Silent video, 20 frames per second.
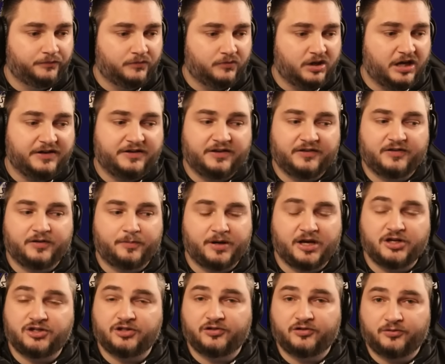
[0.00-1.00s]

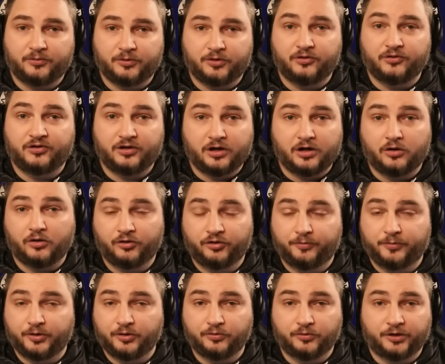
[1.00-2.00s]
Anticipation's reducing our
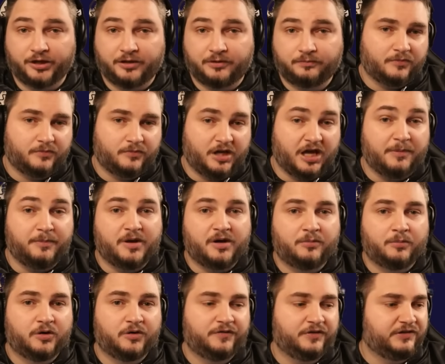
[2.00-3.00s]
ultimate cooldown, and
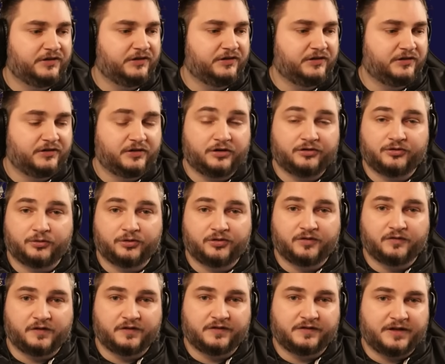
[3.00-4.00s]
Metamorphosis is our source of
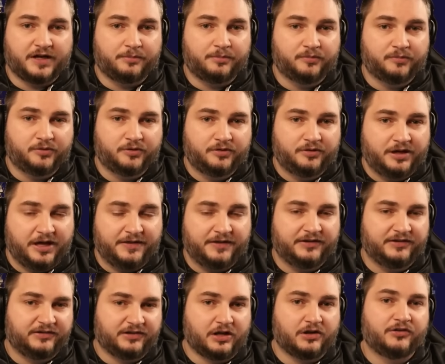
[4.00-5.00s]
Unstoppable, and this
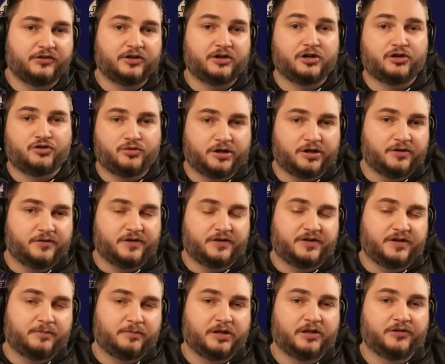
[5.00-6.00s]
is also going to trigger the
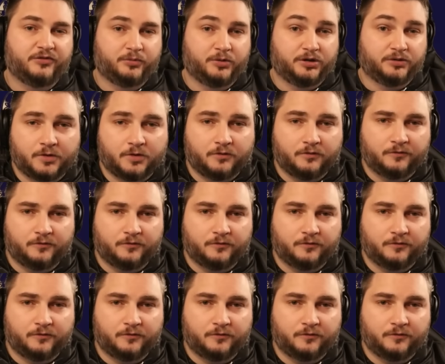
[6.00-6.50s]
Tybalt's Will.